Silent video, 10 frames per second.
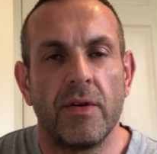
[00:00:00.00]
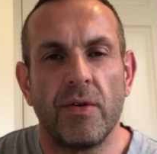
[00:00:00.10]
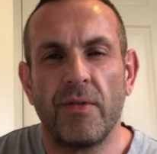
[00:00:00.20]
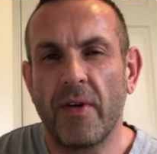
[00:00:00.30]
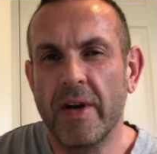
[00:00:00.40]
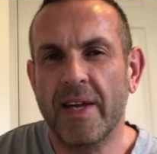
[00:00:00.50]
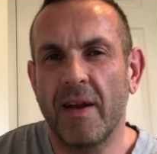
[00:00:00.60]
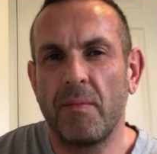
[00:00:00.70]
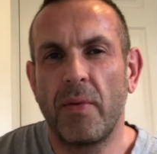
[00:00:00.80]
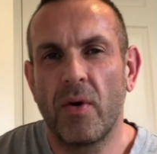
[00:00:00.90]
To avoid
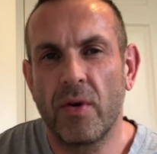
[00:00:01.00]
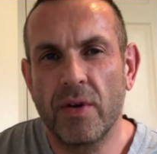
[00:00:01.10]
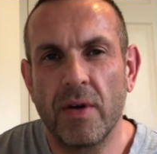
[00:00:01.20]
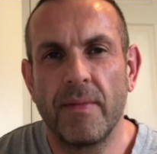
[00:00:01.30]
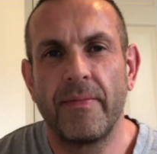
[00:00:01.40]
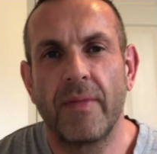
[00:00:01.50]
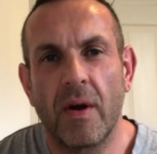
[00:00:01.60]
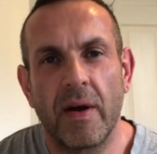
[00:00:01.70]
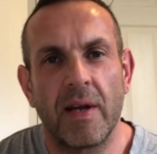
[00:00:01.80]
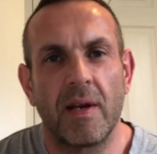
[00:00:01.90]
getting bored
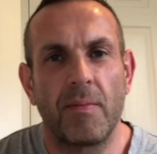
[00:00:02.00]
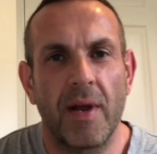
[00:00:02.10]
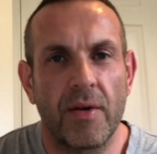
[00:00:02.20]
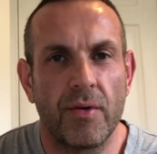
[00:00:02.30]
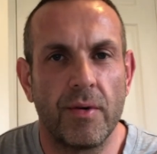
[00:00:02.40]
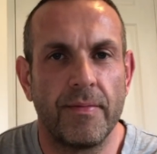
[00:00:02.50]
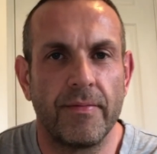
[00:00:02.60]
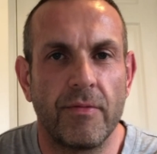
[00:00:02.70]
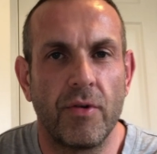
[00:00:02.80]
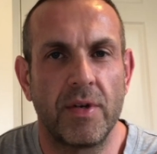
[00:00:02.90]
or hitting a plateau,
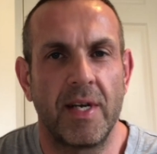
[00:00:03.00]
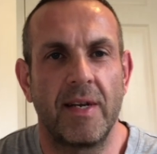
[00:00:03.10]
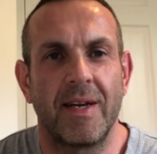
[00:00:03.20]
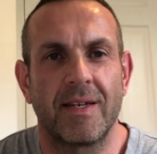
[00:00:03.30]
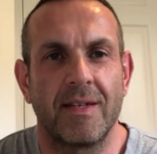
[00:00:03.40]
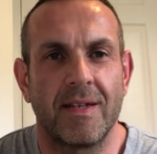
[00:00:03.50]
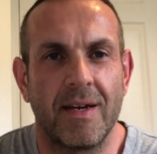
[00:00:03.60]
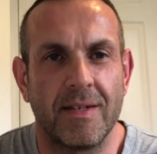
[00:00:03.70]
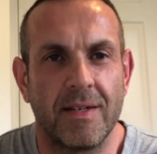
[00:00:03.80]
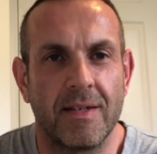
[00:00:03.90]
rotating
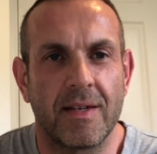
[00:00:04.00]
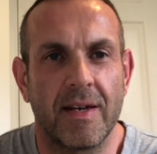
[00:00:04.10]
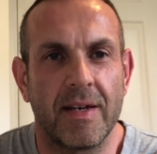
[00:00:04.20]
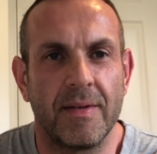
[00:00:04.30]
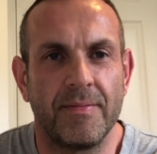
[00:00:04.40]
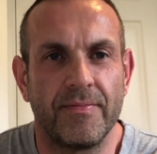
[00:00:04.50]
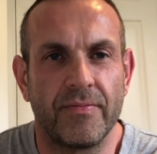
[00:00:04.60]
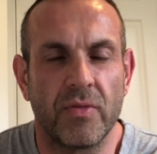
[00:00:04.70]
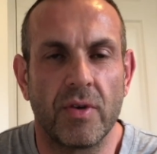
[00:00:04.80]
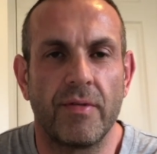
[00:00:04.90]
exercises is key.
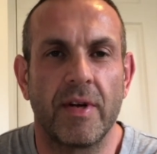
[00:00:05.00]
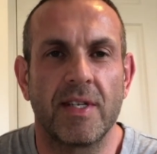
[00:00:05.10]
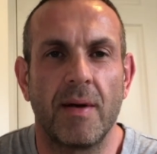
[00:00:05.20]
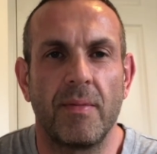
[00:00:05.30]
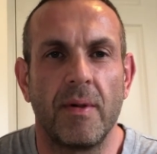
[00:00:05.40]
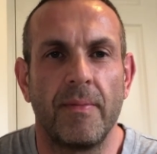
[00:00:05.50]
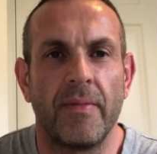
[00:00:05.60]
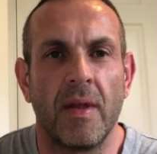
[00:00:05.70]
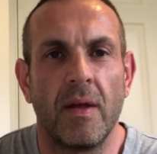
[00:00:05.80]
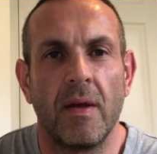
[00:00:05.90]
So for example,
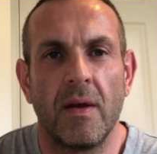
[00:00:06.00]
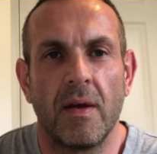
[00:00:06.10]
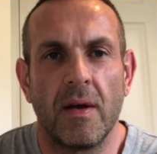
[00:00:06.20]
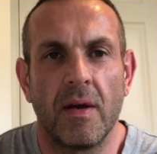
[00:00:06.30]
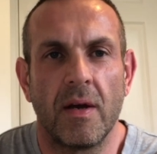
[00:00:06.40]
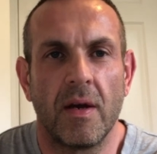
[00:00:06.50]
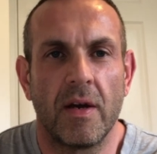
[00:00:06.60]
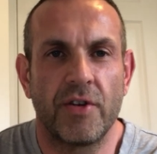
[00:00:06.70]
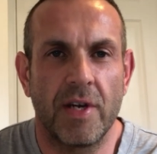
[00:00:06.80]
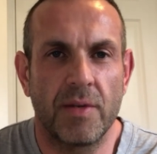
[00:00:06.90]

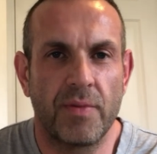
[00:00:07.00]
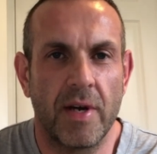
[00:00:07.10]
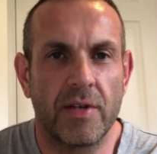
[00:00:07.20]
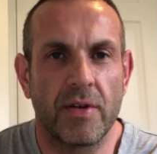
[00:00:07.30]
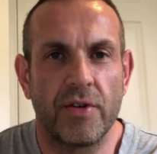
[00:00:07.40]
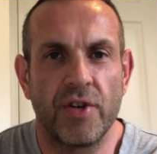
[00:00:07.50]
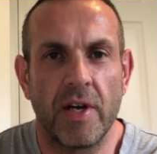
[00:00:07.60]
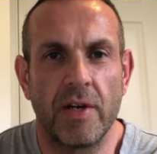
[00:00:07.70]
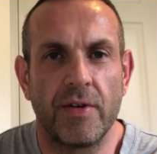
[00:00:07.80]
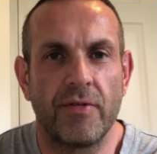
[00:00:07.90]
a chest press could
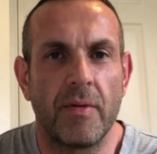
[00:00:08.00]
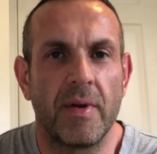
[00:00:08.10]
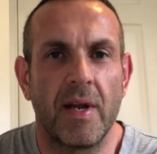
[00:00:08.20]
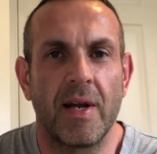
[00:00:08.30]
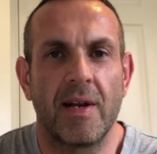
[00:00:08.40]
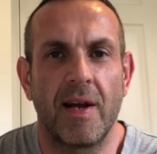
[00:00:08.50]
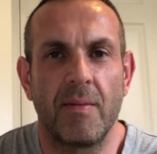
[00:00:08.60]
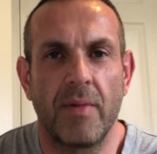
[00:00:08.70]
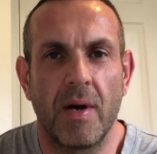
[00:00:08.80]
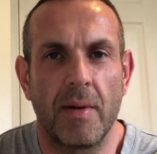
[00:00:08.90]
change from an
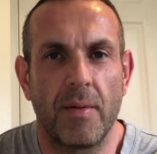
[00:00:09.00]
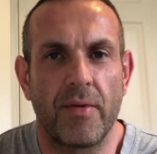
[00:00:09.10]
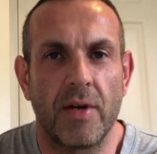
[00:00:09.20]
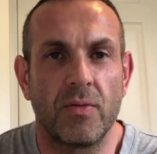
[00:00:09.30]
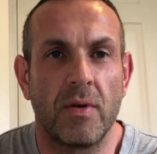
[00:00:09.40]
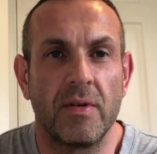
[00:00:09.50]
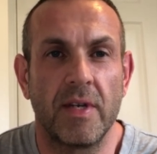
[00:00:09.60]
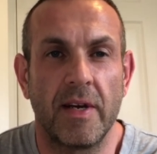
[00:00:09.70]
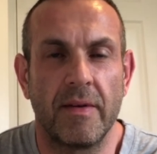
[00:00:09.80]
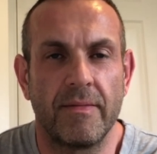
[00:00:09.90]
inclined barbell press one
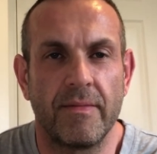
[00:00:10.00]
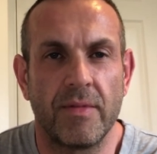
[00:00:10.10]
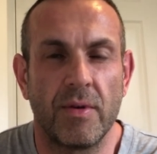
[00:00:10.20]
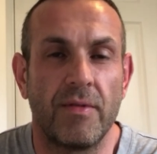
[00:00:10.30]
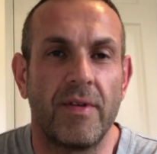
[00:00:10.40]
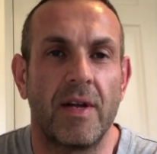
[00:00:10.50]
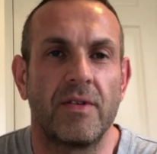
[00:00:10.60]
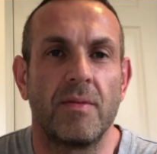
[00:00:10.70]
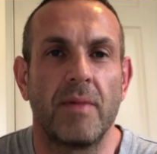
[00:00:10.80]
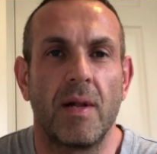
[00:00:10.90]
day to a flat
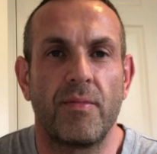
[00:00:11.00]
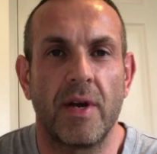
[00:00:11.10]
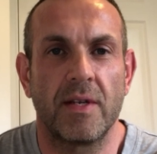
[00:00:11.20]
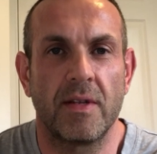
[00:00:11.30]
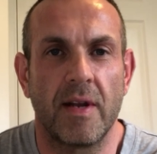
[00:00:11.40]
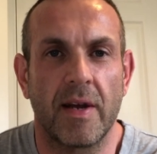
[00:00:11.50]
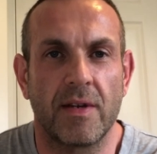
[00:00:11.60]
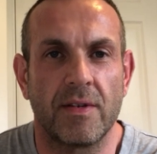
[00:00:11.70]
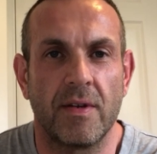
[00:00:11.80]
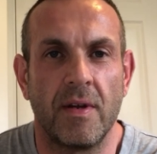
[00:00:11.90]
dumbbell press the
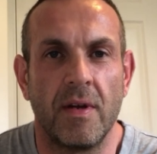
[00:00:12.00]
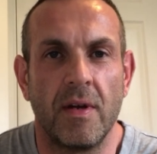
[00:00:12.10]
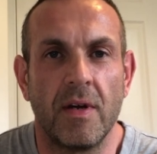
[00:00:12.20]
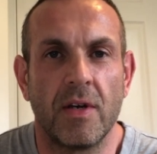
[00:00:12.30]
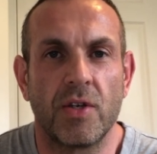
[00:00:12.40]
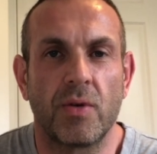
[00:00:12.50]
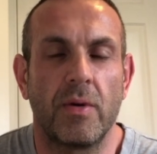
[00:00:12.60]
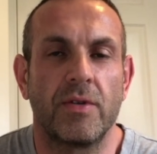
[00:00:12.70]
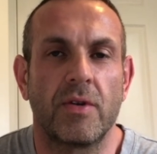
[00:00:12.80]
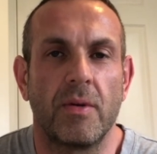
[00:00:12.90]
next.
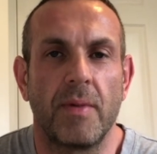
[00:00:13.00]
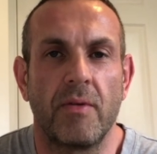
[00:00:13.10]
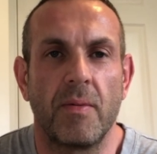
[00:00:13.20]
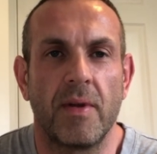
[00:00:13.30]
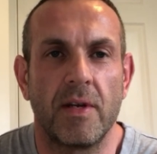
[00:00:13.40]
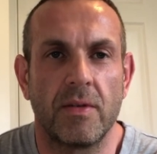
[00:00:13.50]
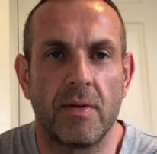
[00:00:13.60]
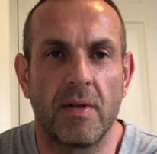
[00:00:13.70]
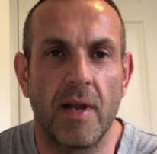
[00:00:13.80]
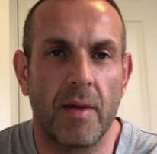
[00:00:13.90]
Squats could be replaced
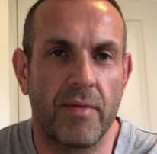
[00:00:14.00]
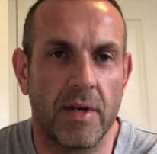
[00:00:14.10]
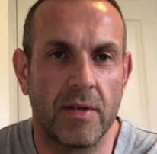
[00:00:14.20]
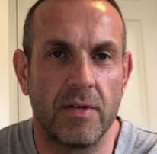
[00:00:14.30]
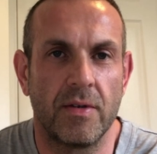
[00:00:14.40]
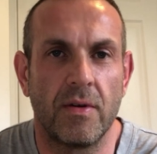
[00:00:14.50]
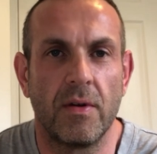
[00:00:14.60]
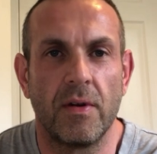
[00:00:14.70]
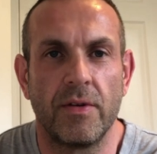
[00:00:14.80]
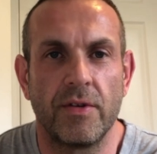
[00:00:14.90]
with leg presses
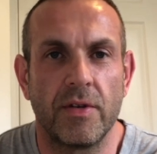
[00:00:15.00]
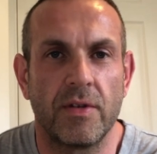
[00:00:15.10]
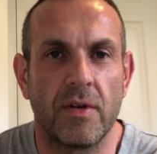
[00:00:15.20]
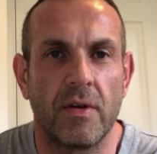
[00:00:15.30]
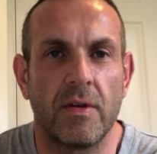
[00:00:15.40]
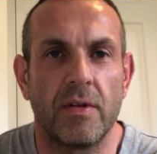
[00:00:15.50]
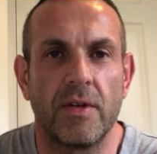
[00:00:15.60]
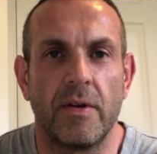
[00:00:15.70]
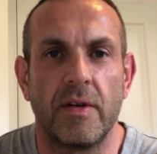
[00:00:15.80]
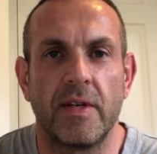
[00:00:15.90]
or lunges on
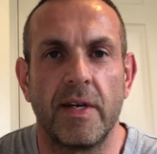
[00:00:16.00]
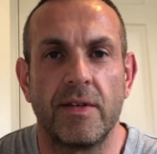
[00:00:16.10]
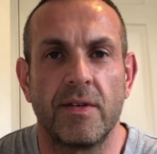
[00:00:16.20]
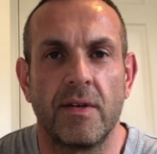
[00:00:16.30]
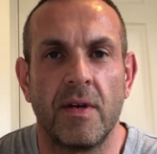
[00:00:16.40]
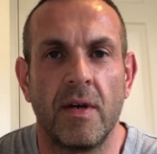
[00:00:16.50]
alternate days.